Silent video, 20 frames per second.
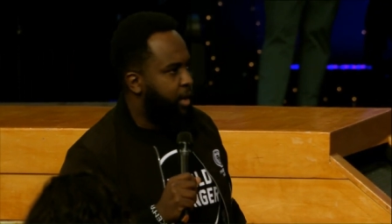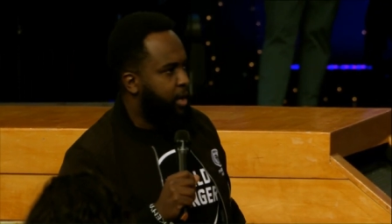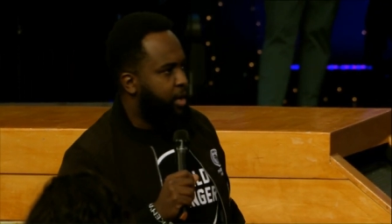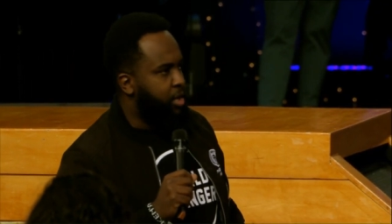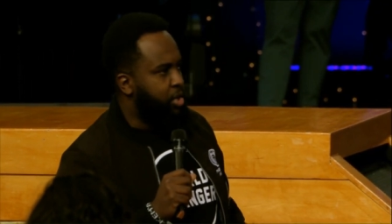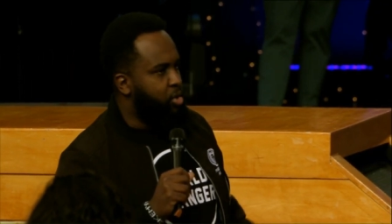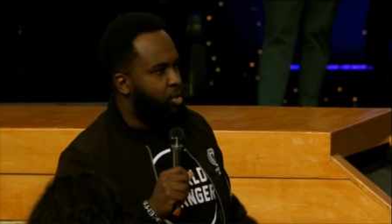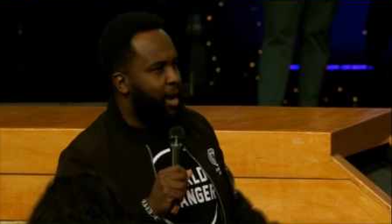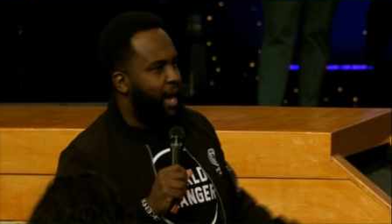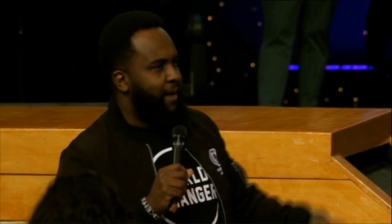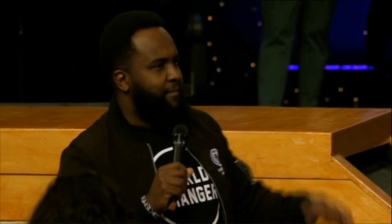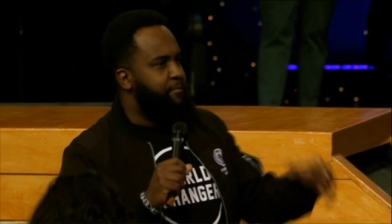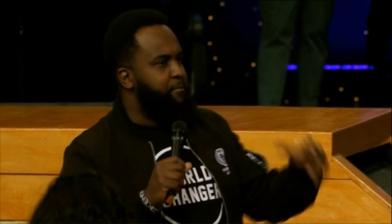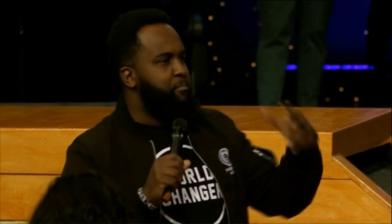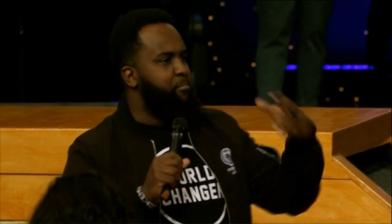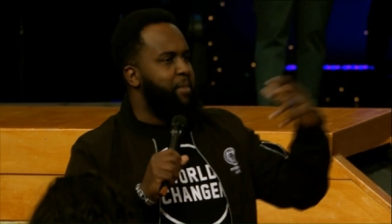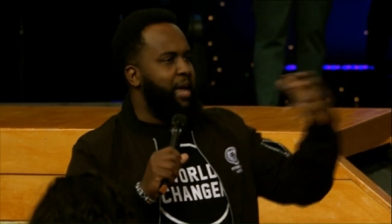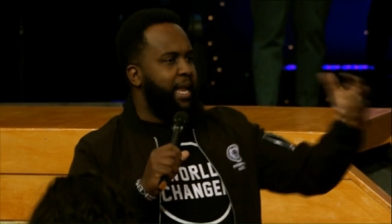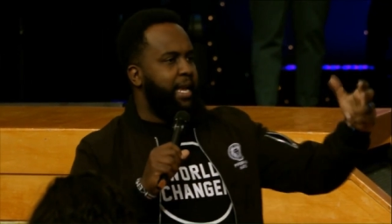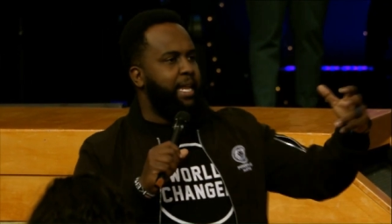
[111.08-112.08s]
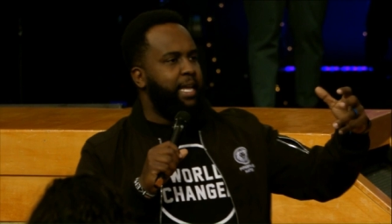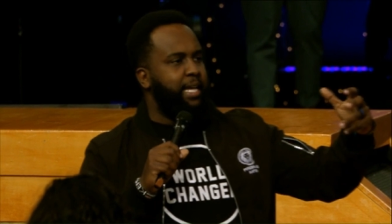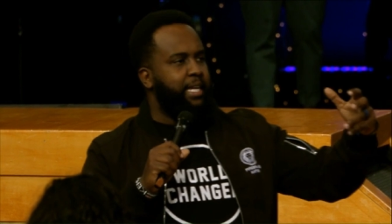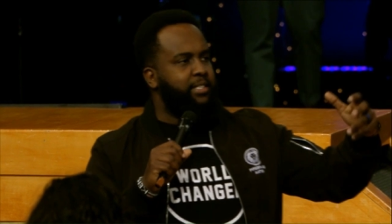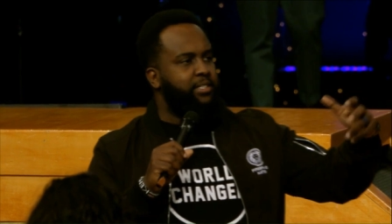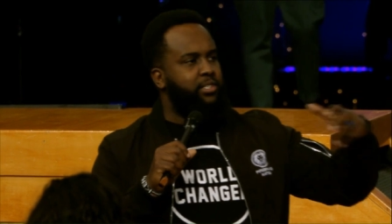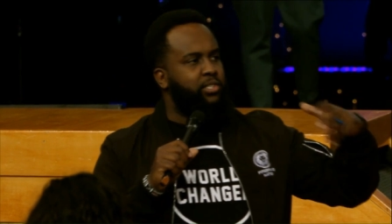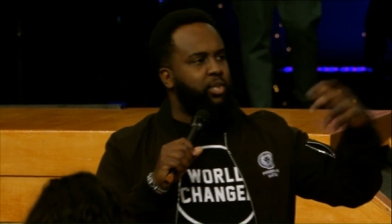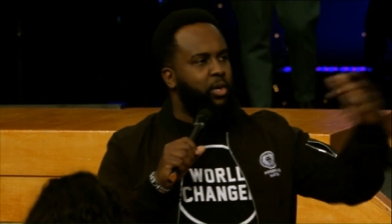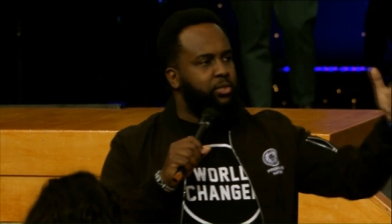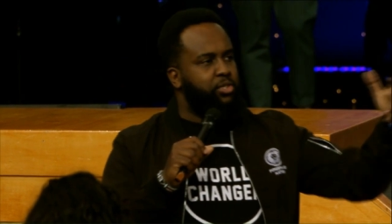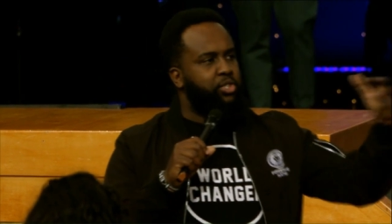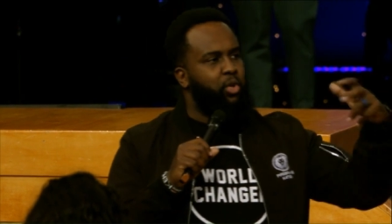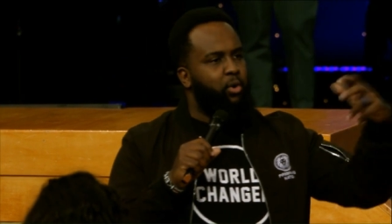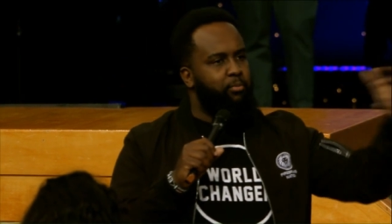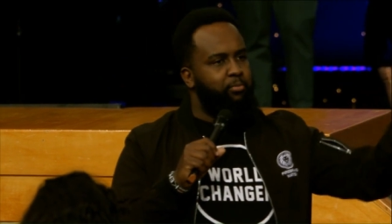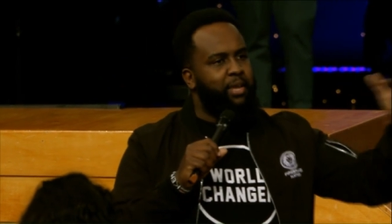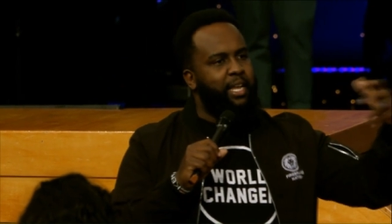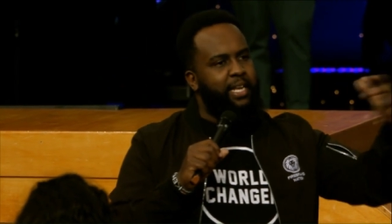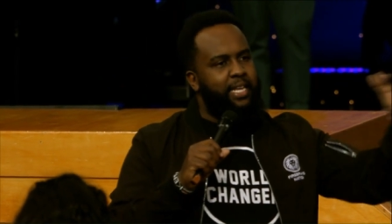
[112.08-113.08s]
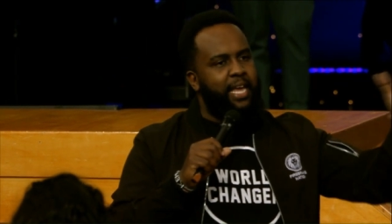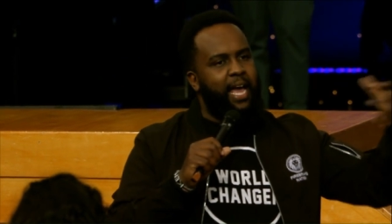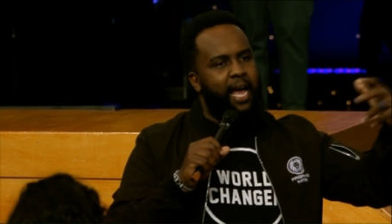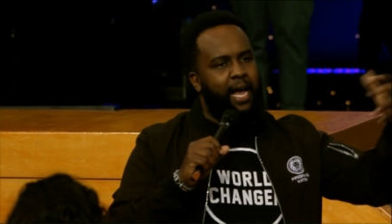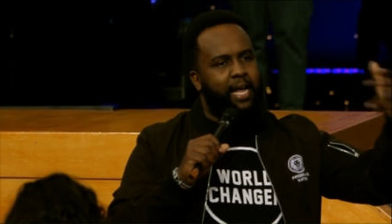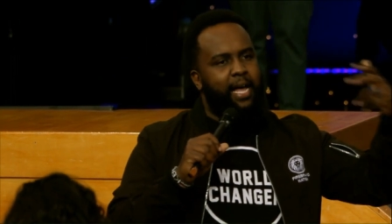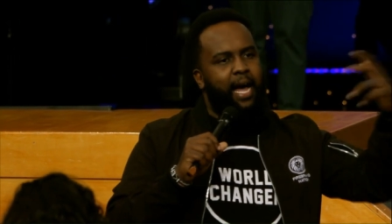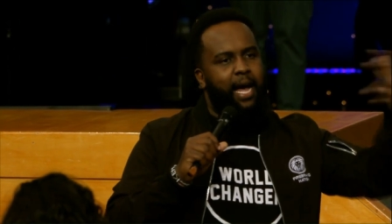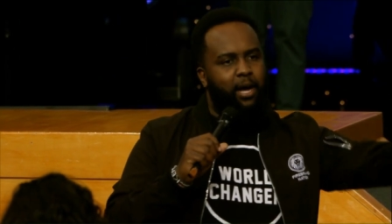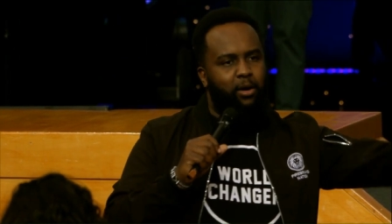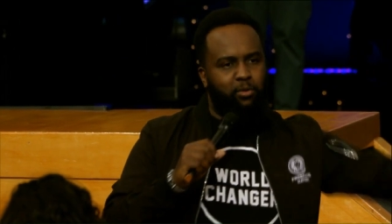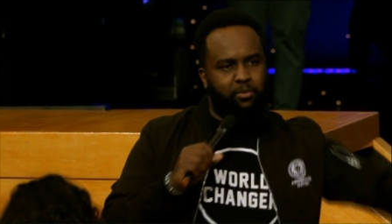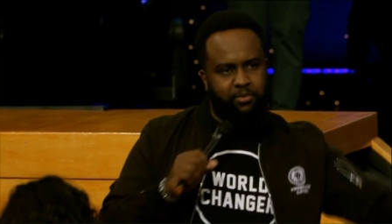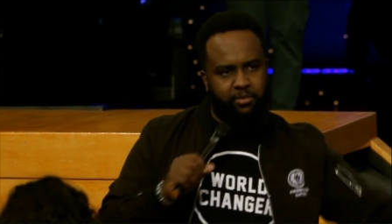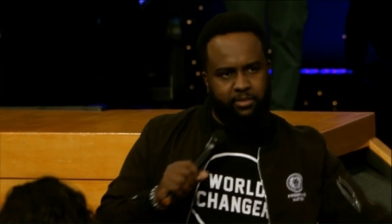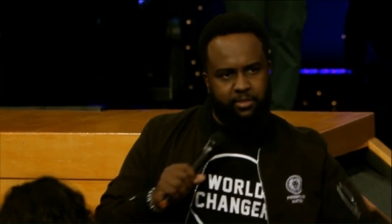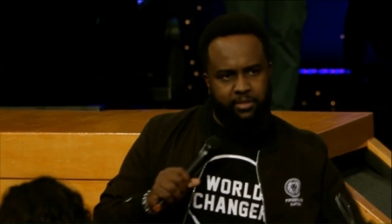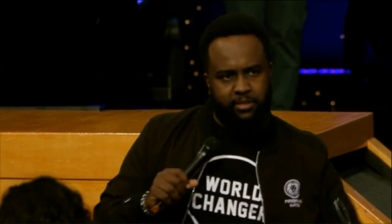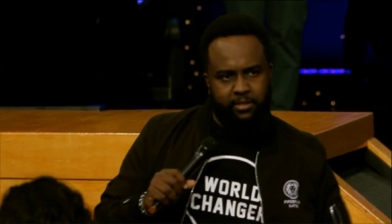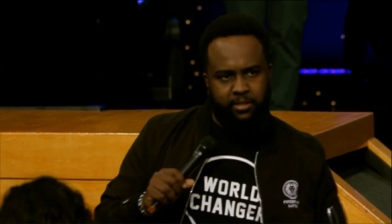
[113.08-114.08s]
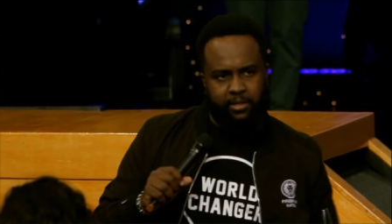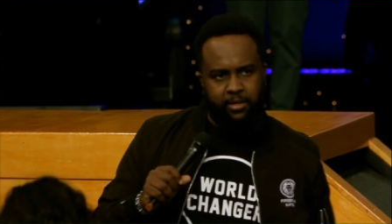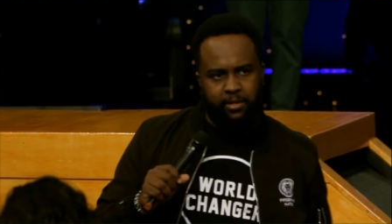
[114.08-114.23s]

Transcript: You have many social media accounts.